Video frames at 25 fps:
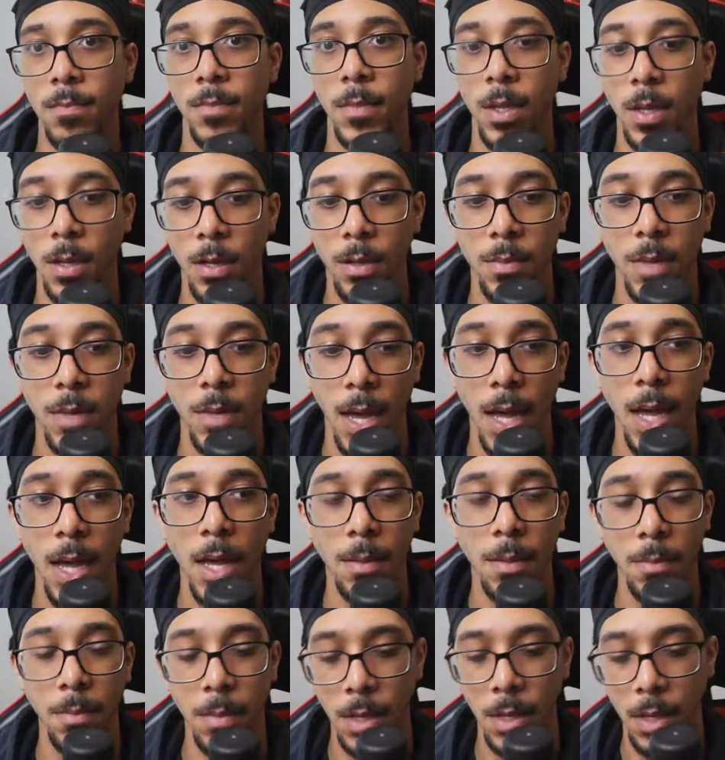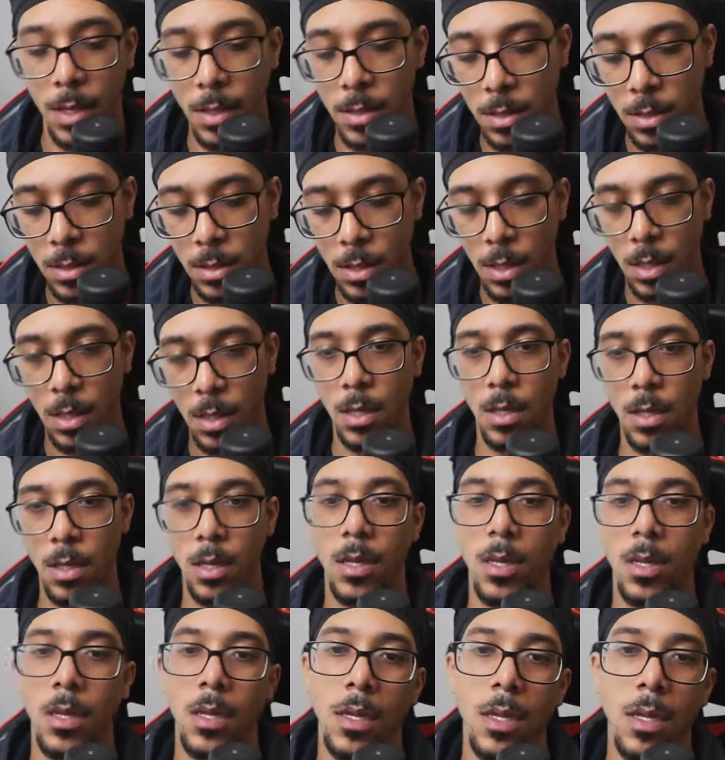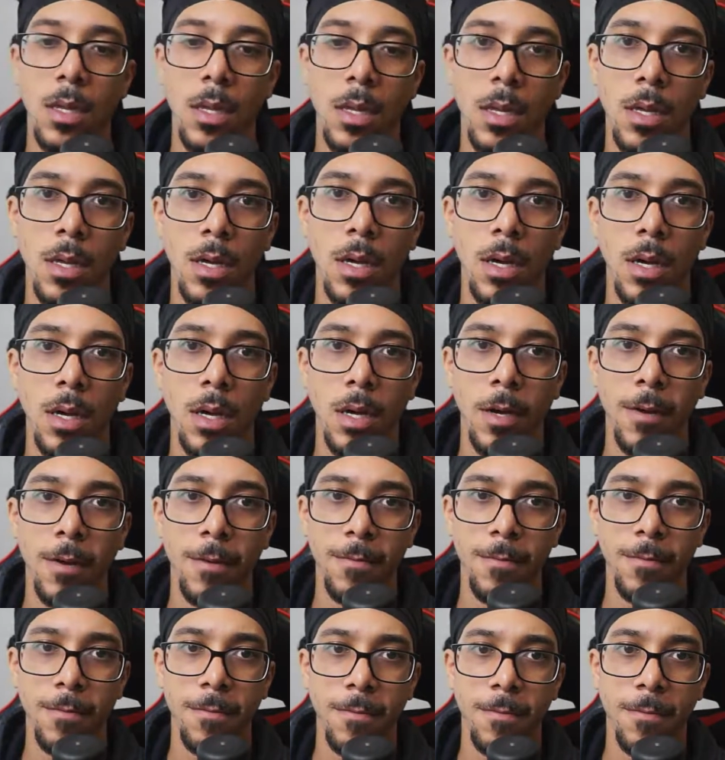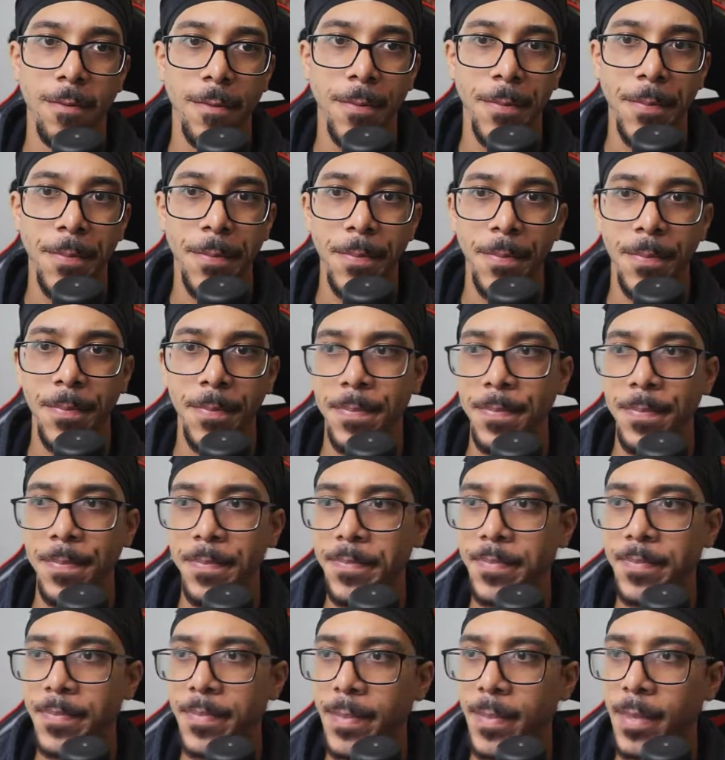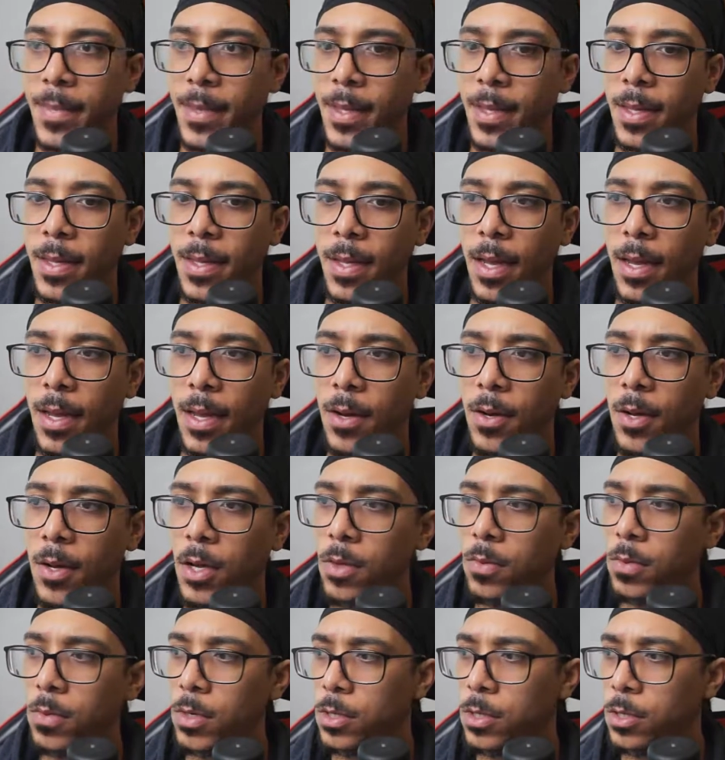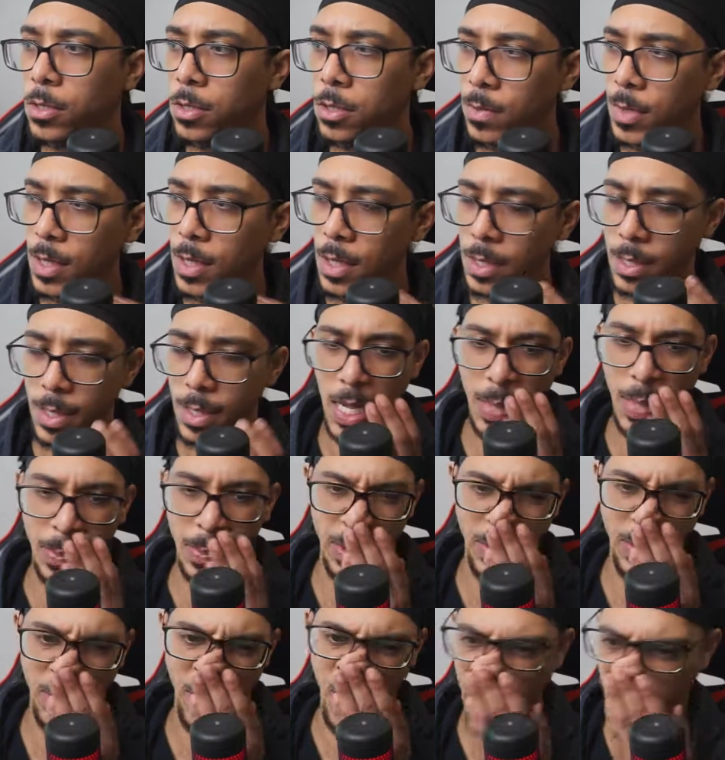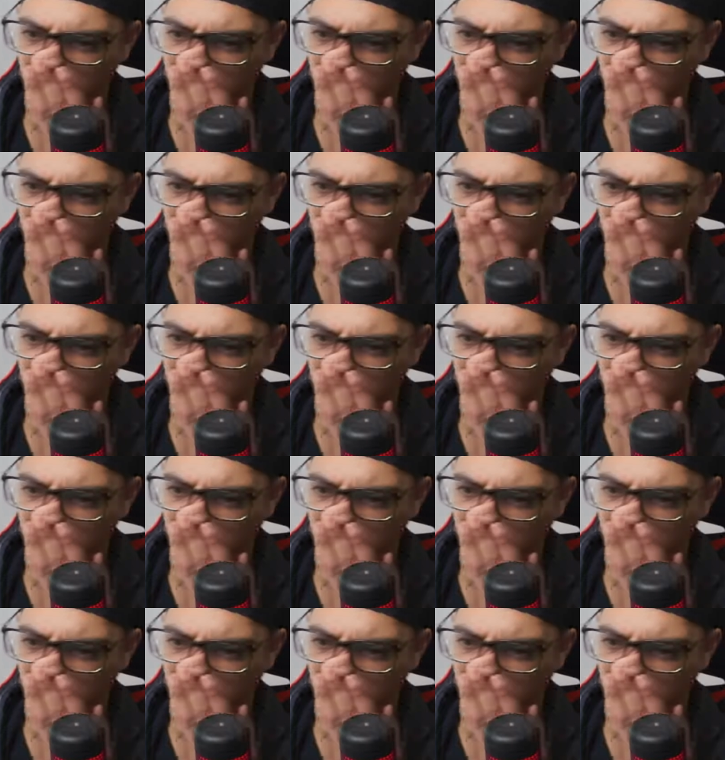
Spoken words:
have dying because of, I don't know, there's times when